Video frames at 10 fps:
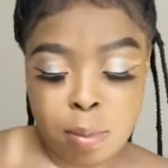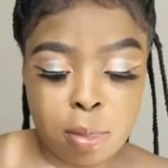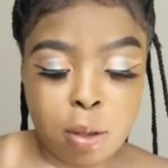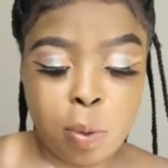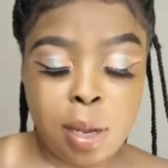
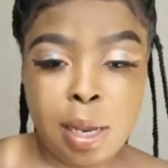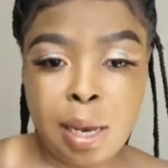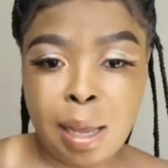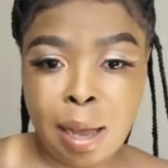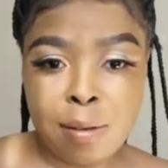The way
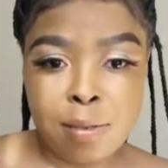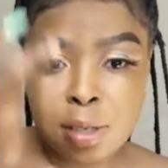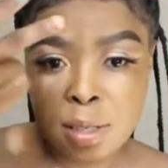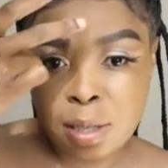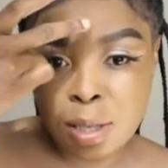it
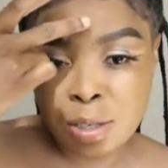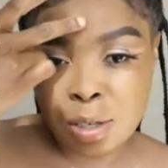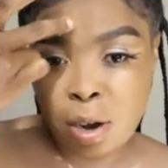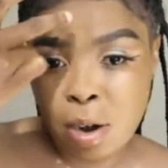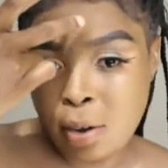covers the
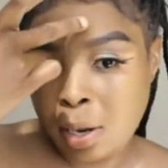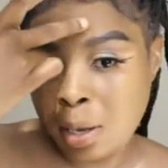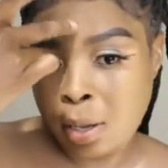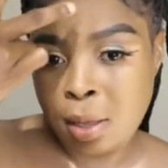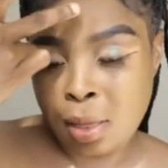scarring,
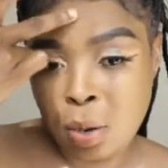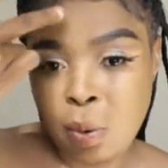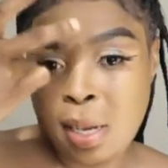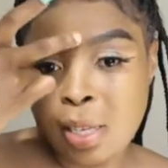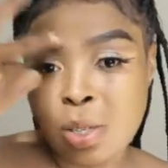the
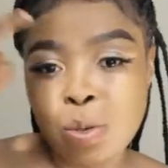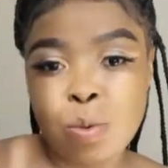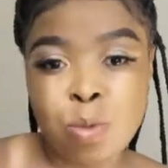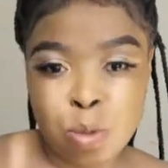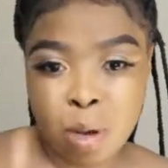way it's
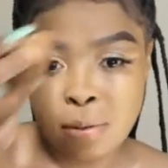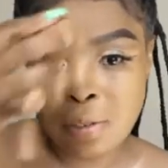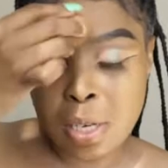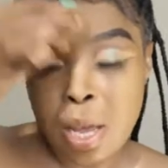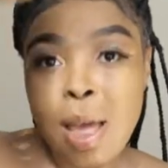so
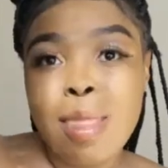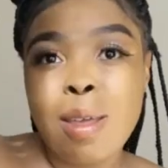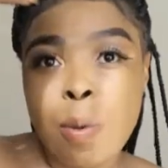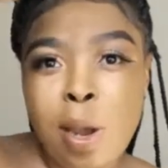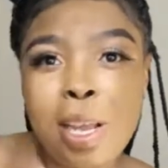soft, the
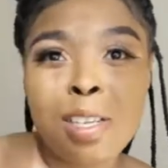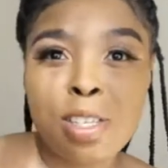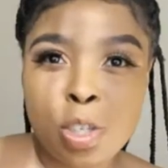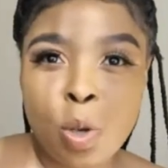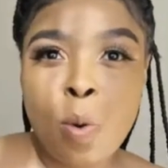way it's
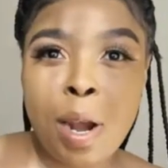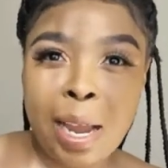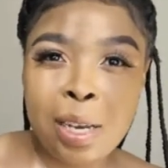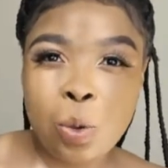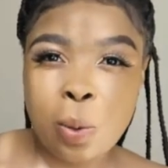so
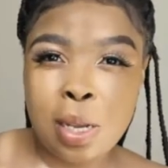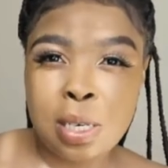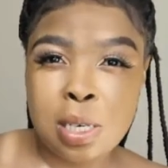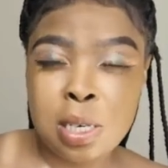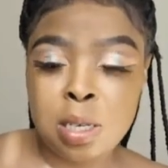
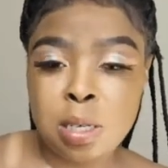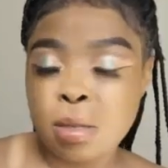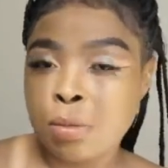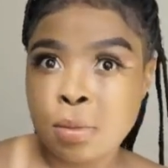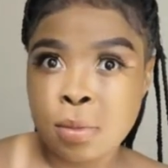lightweight.
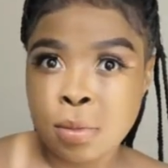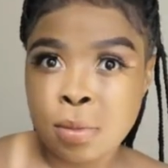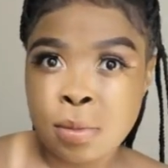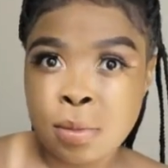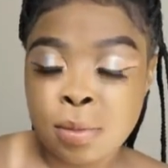
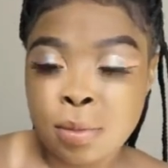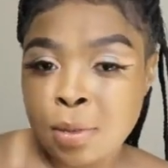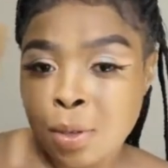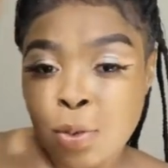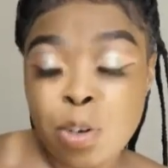
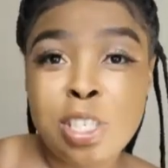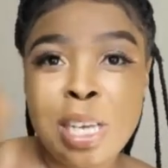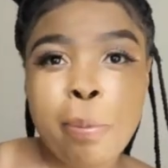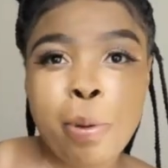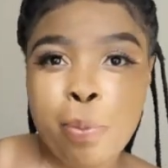For a
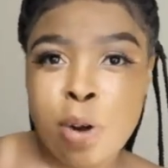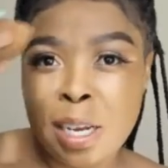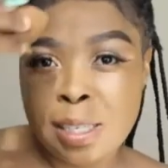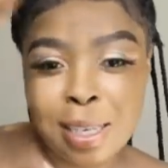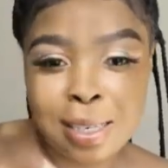type of
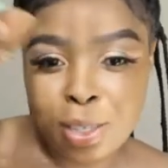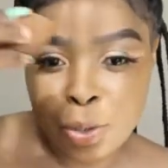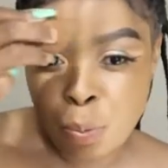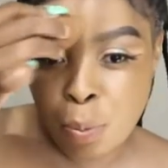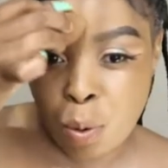price that
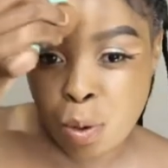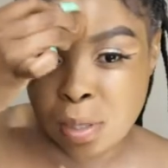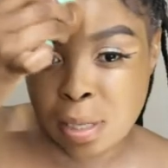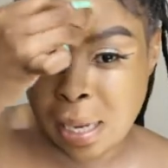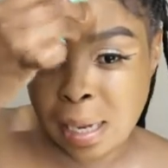you
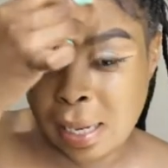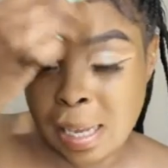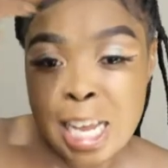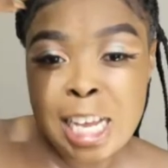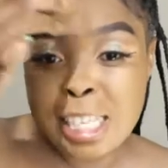bought, like,
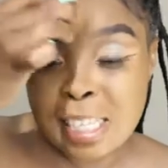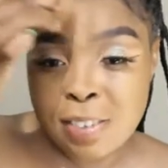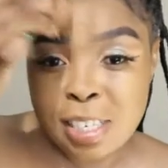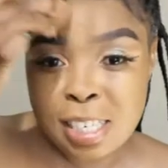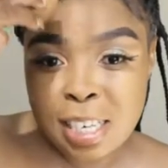it's
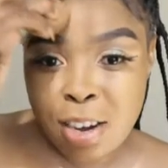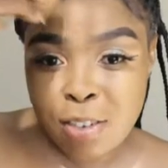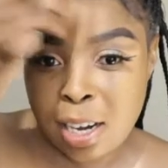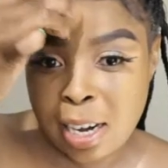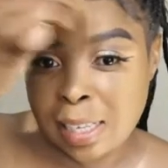
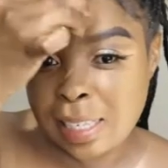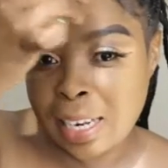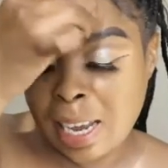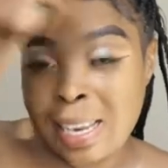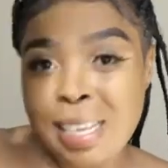
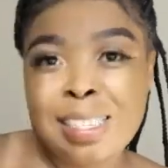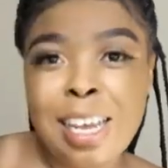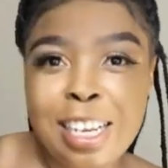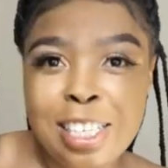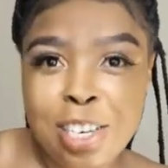79.99, it's
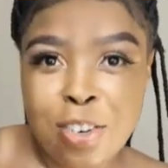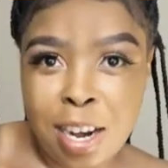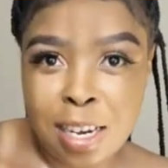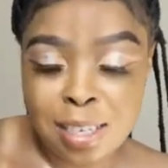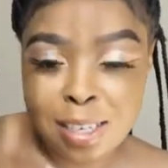80
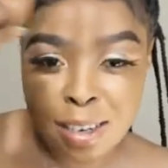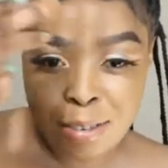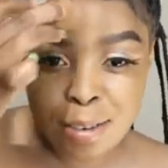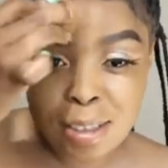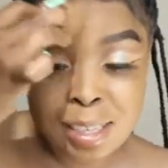rand
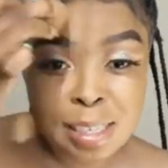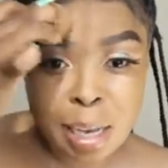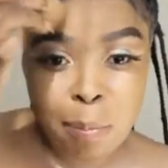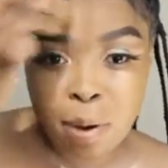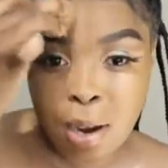for this
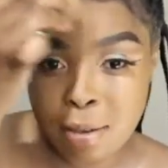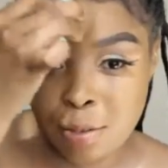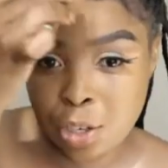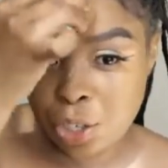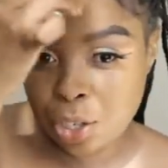type of
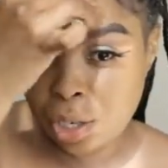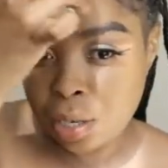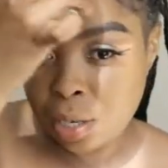coverage.